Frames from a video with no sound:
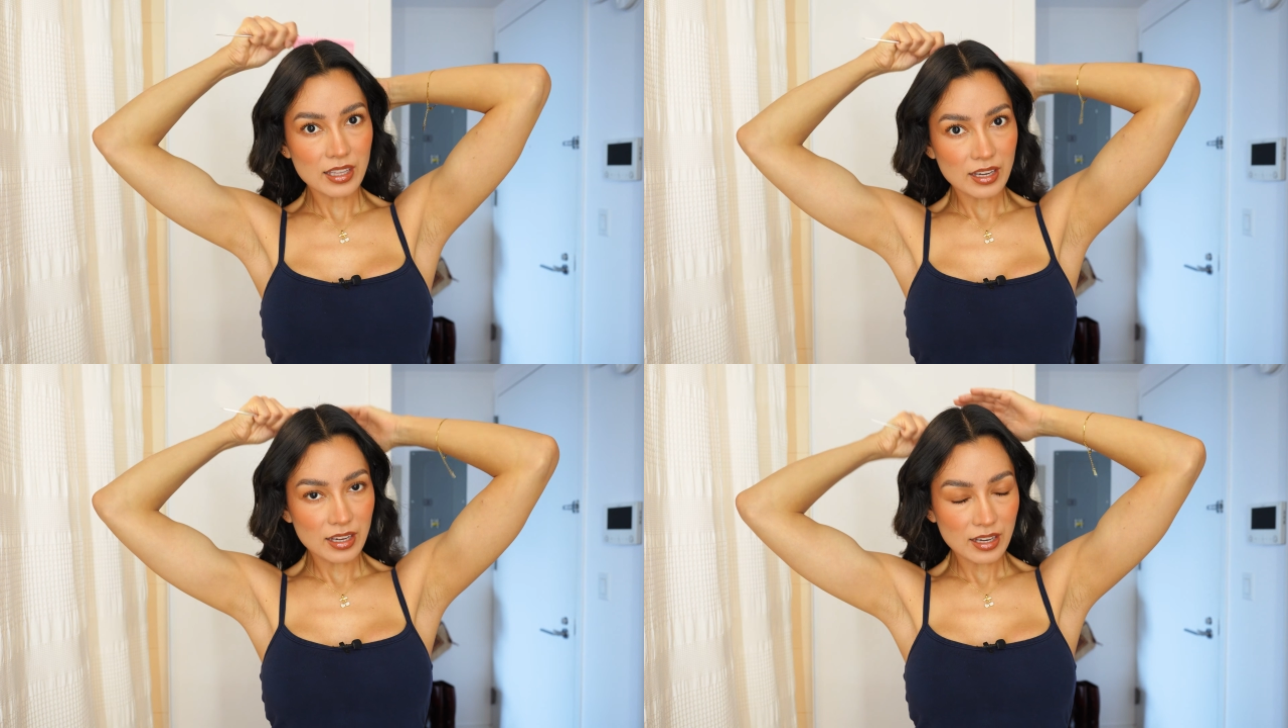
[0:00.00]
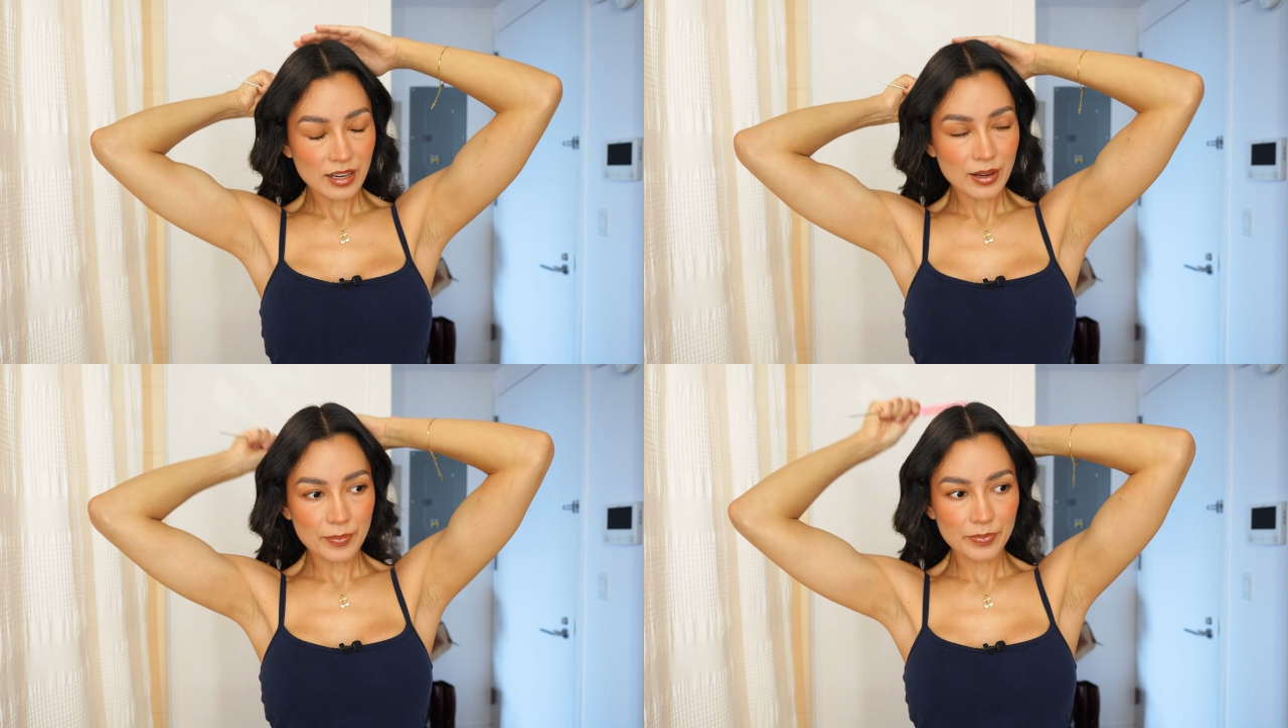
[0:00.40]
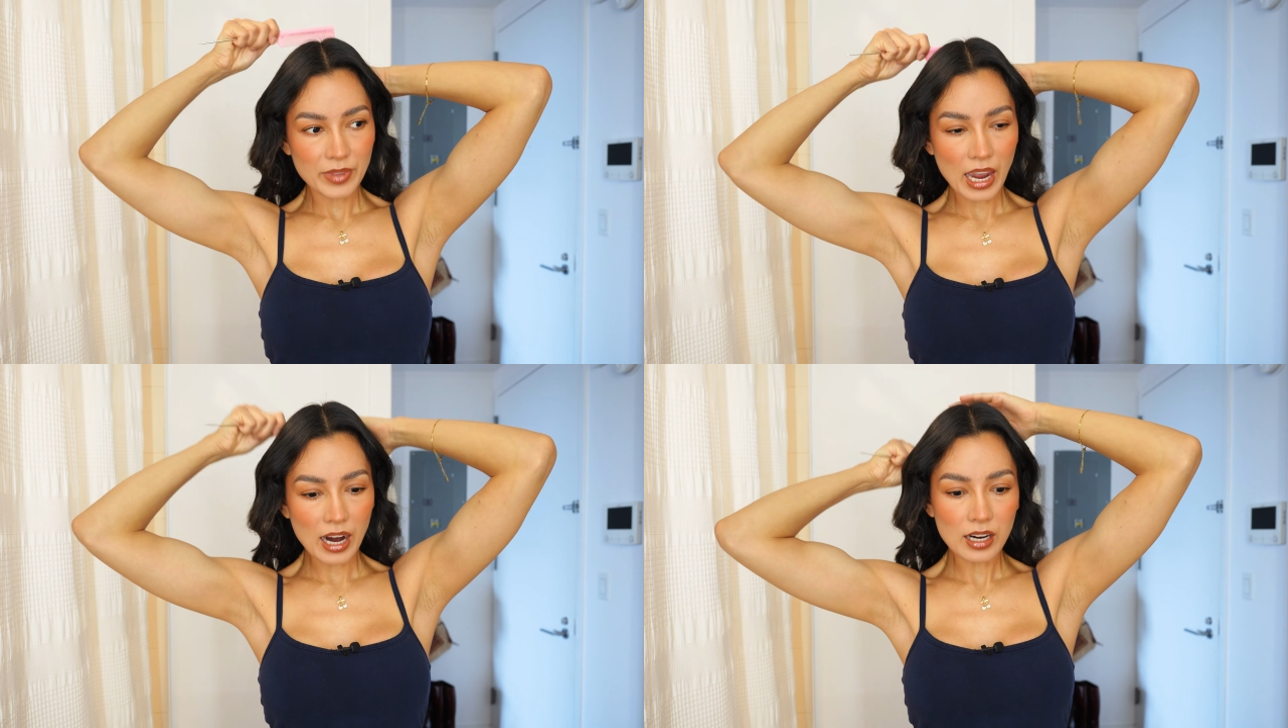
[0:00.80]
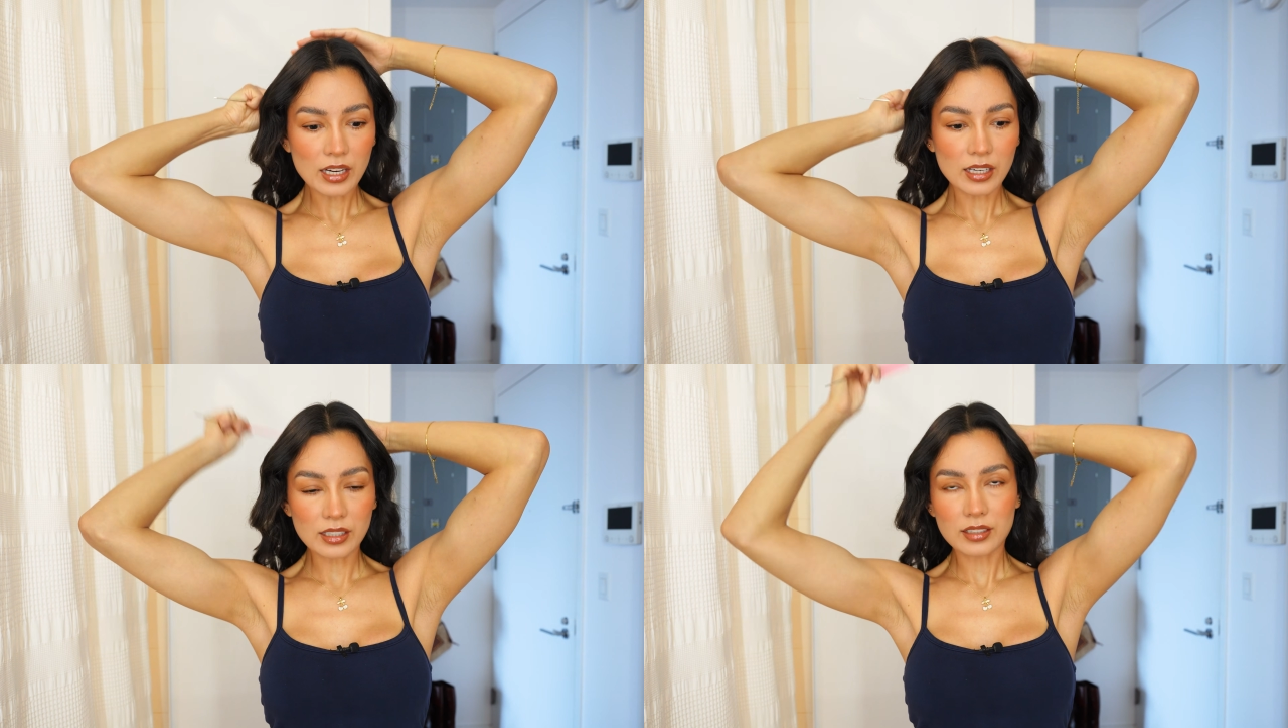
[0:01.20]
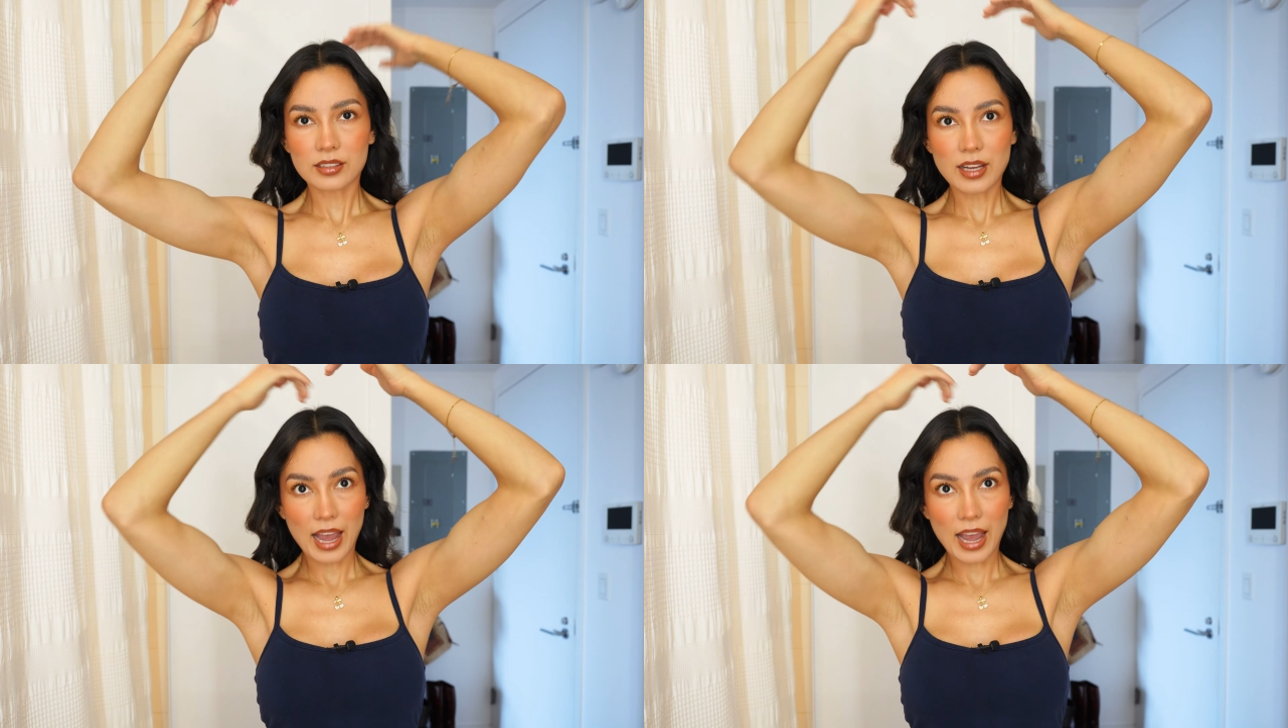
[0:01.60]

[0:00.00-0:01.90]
the hair